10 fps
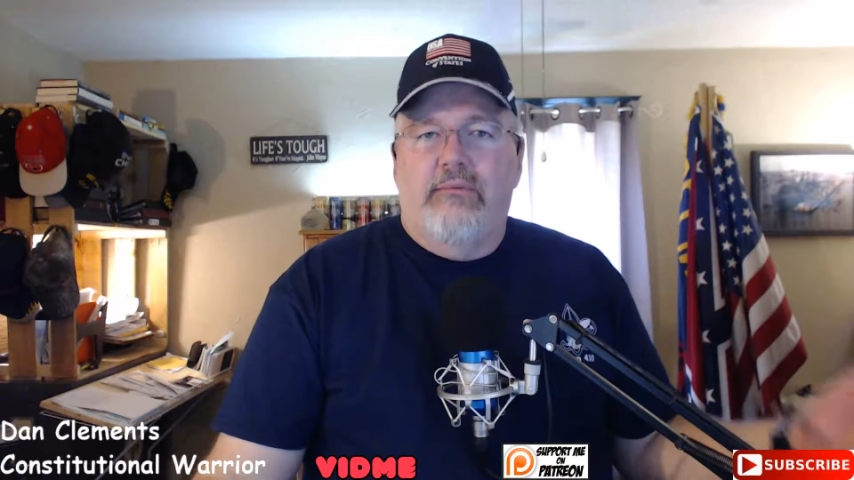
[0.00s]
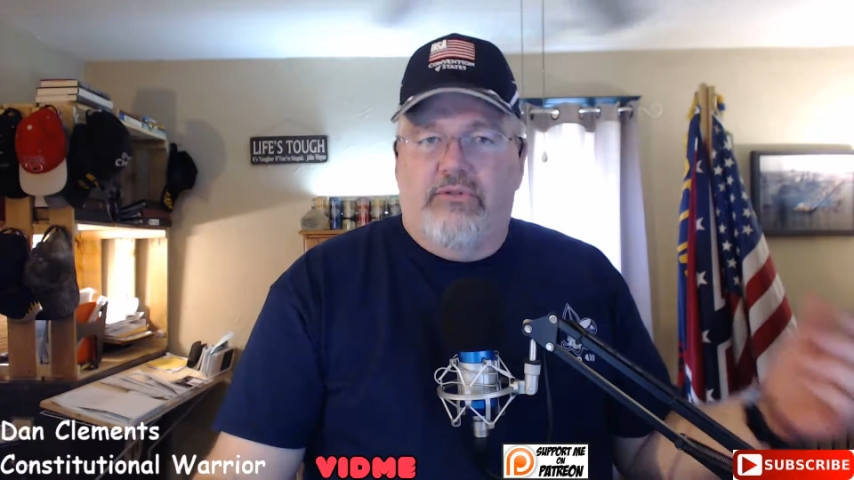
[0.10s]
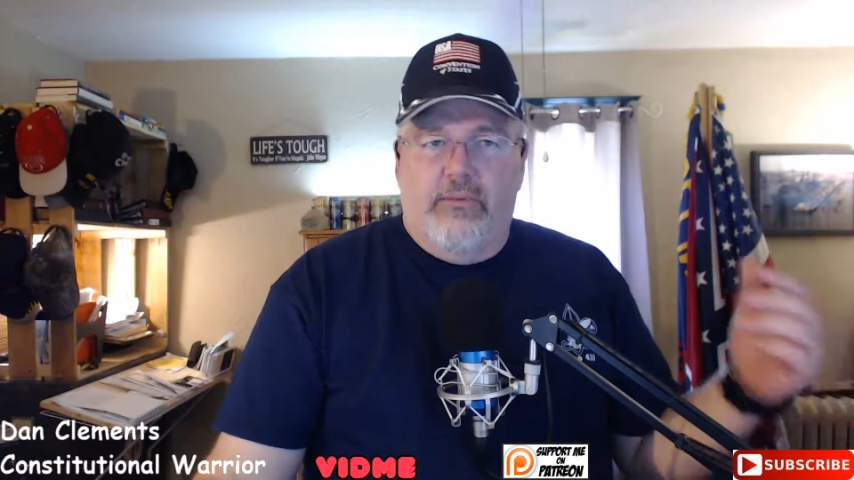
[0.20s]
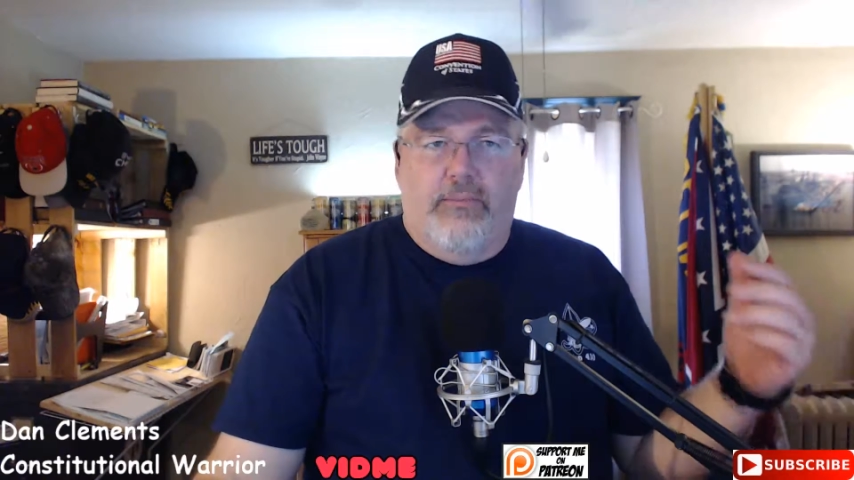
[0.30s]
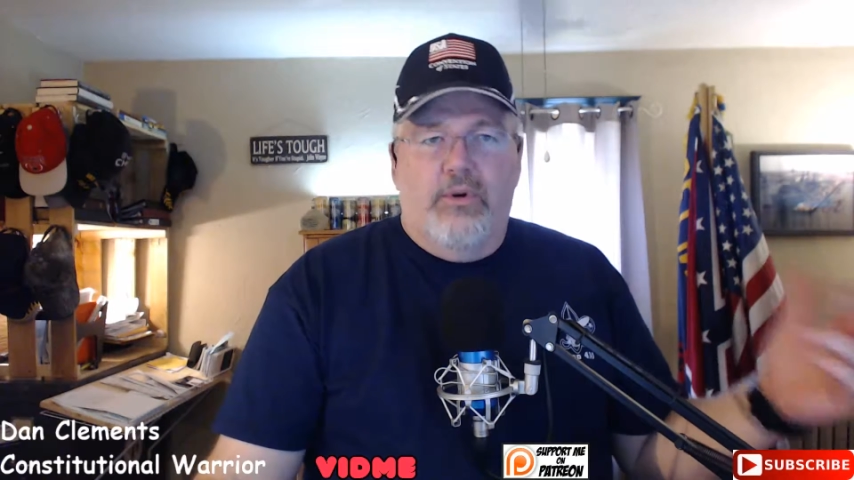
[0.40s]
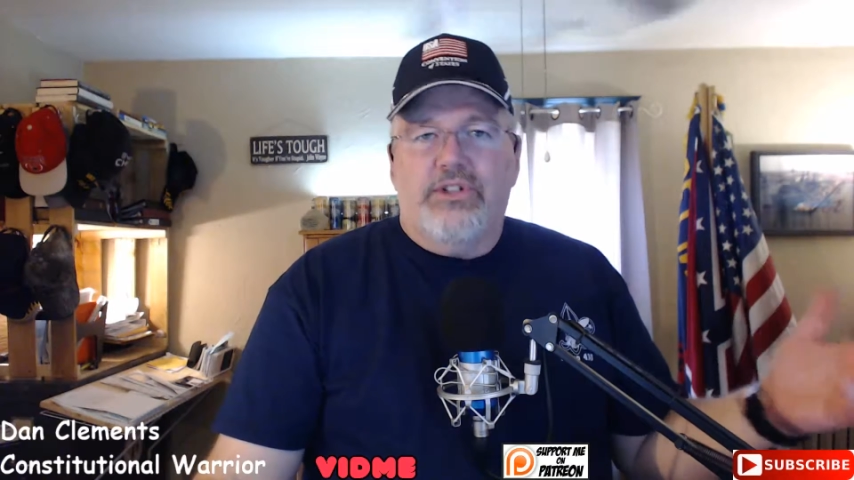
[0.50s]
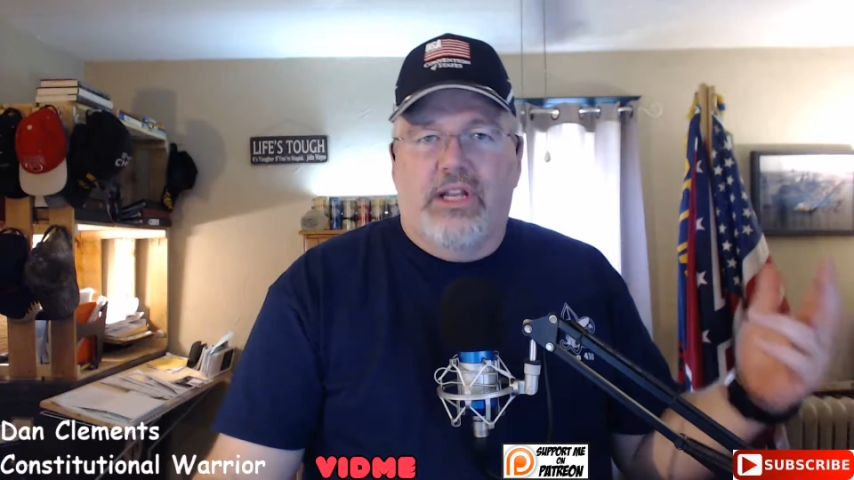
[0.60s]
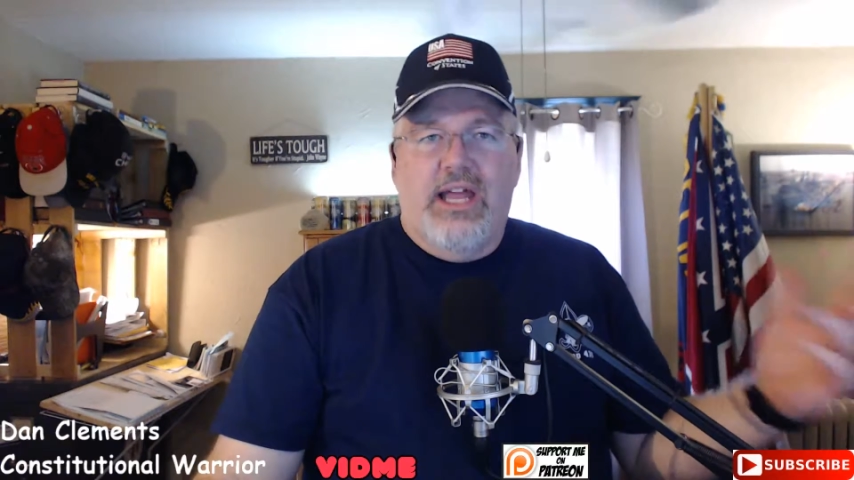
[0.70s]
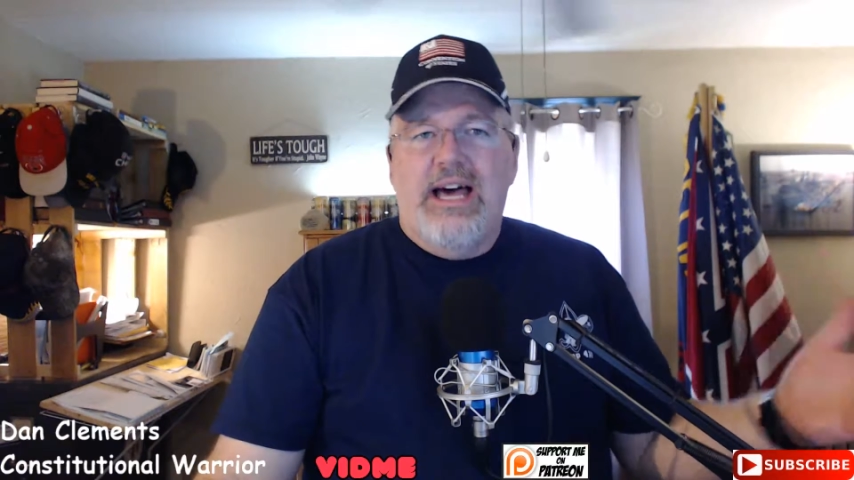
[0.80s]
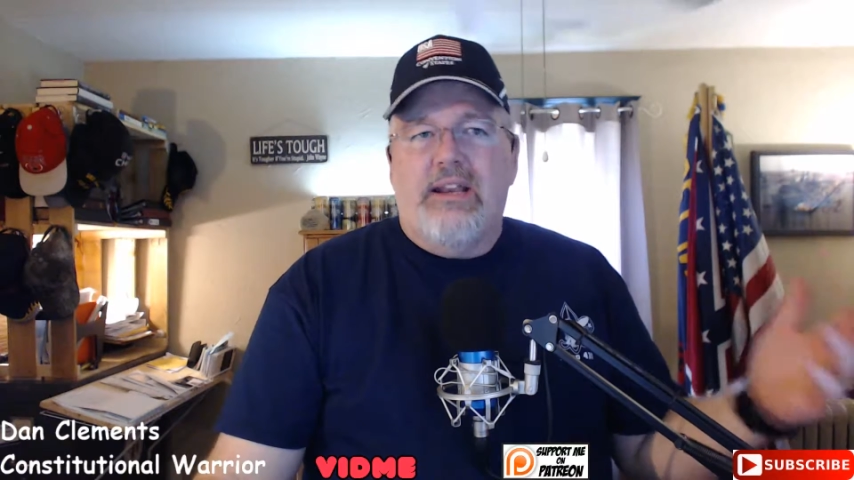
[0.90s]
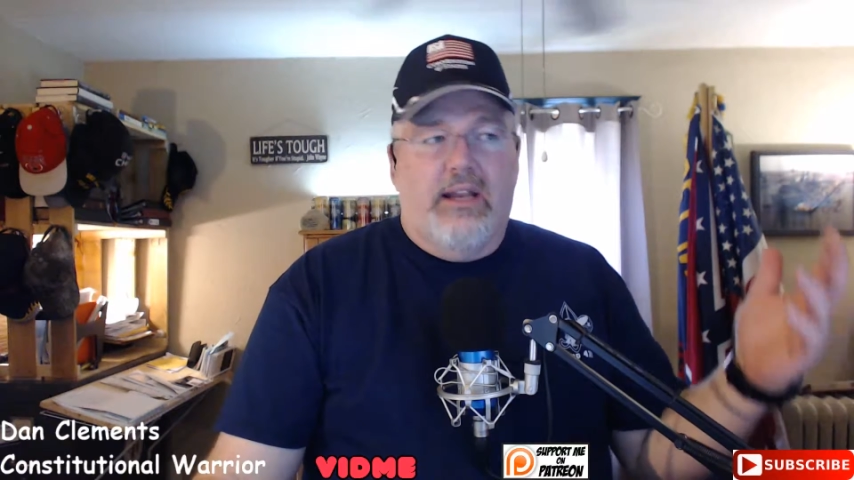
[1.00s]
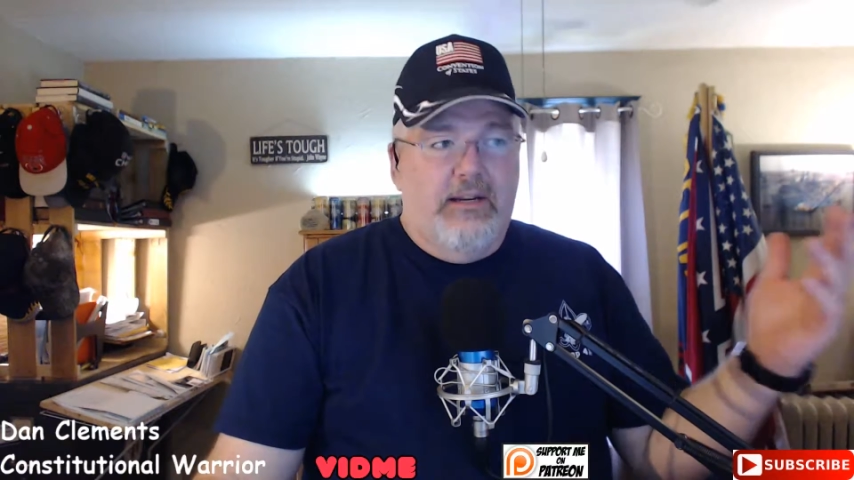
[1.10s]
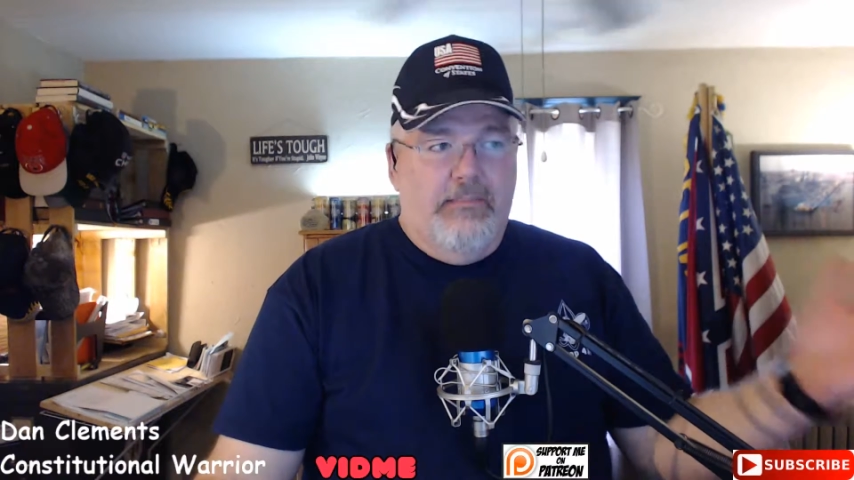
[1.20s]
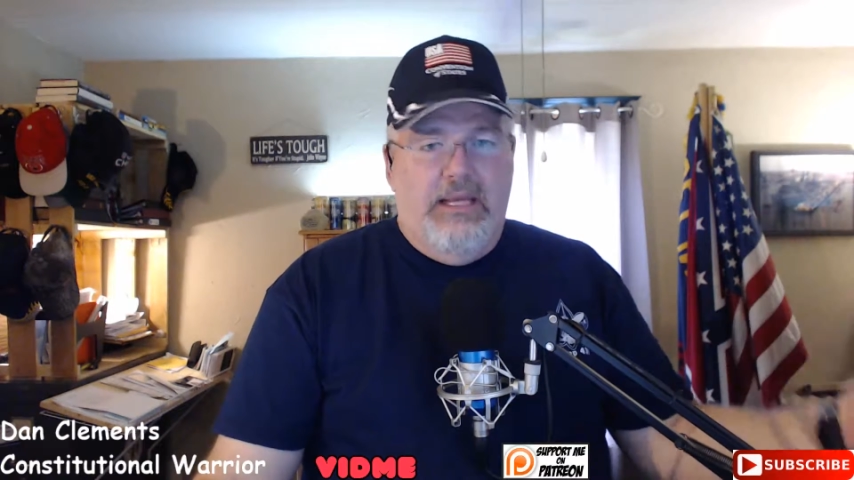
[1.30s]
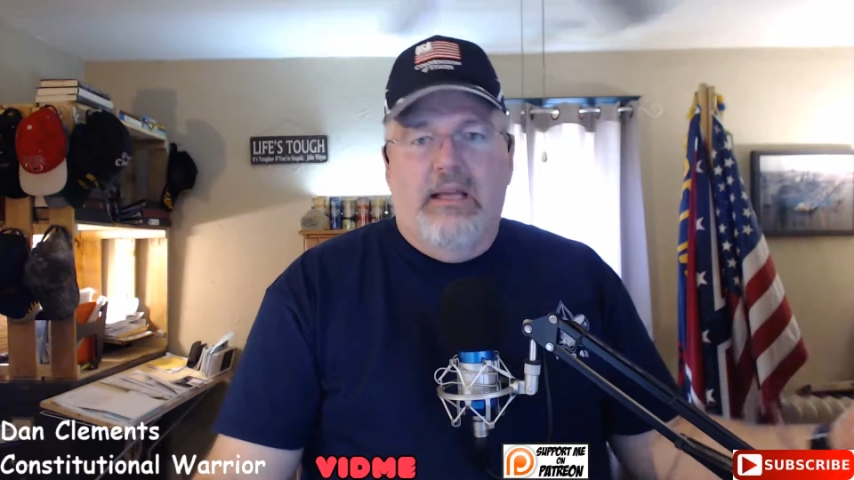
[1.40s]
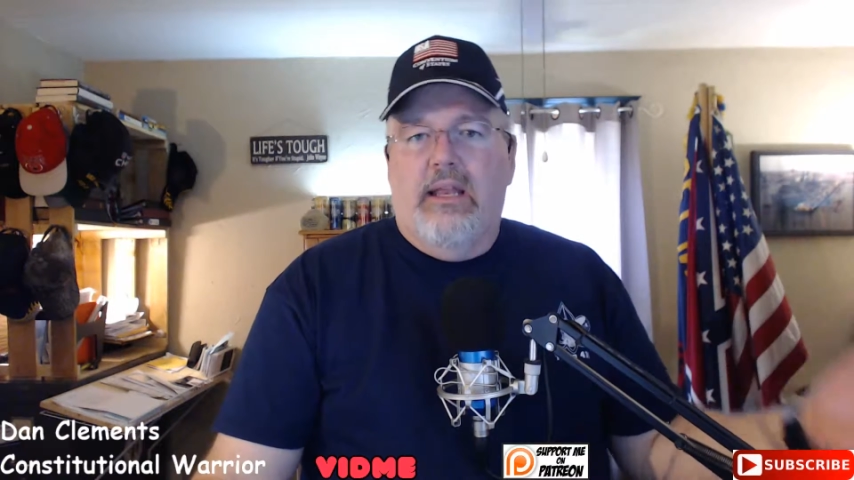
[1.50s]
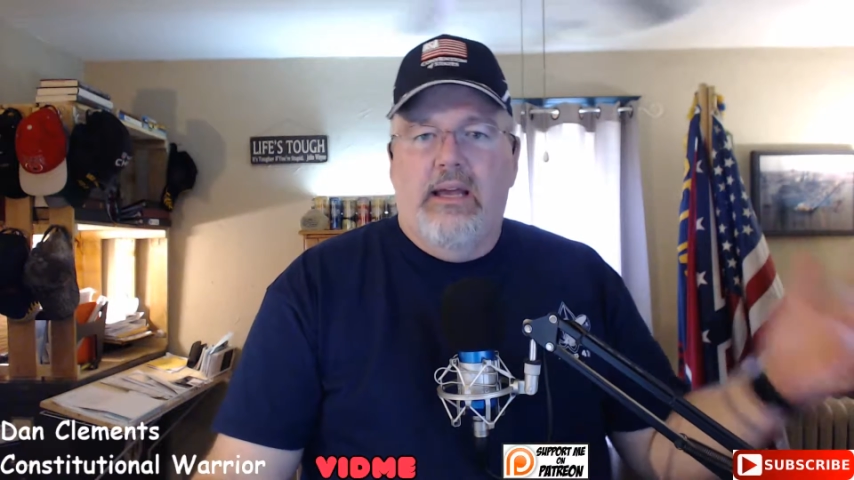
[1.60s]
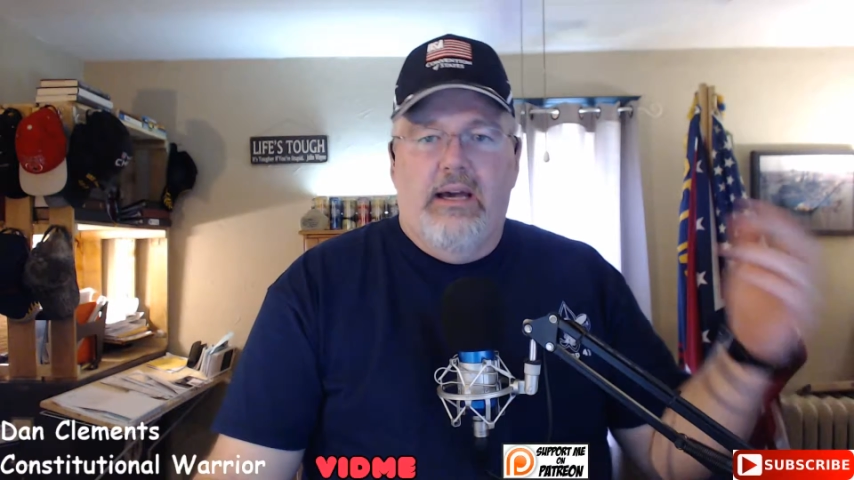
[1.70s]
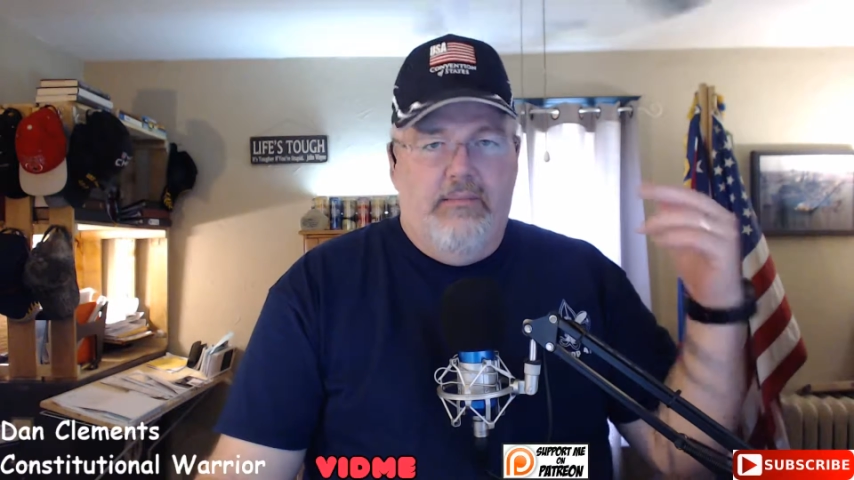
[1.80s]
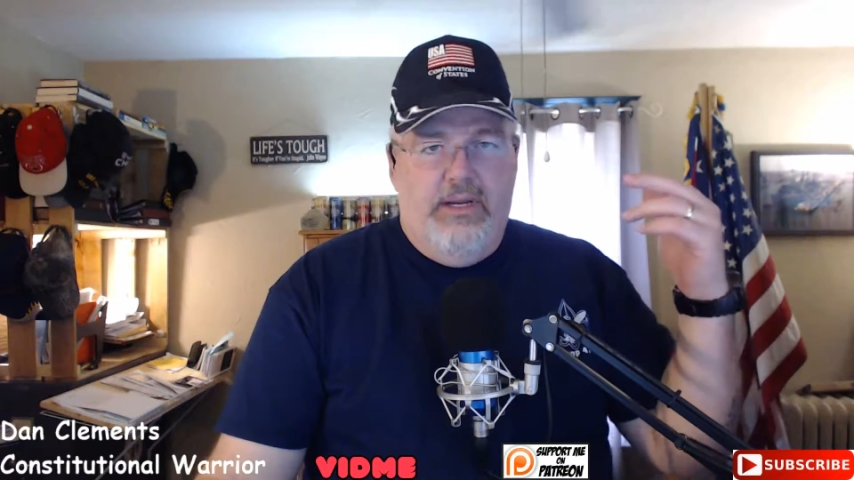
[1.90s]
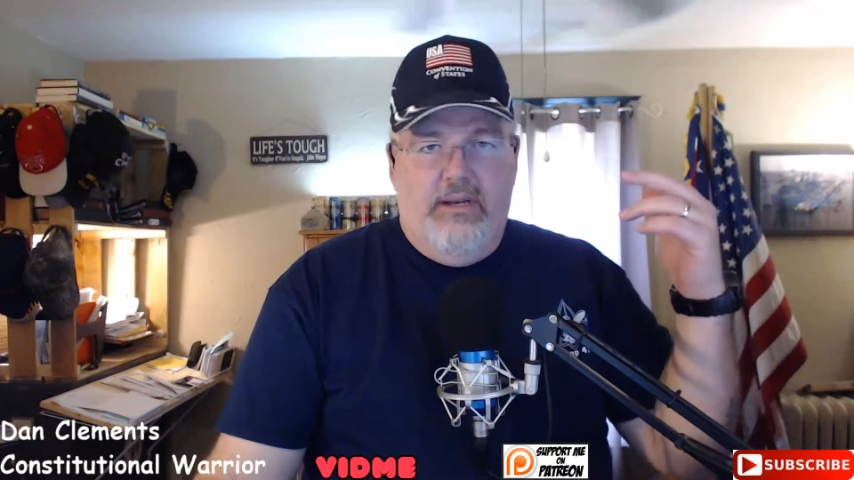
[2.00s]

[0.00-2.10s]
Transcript: supports a lot of like BLM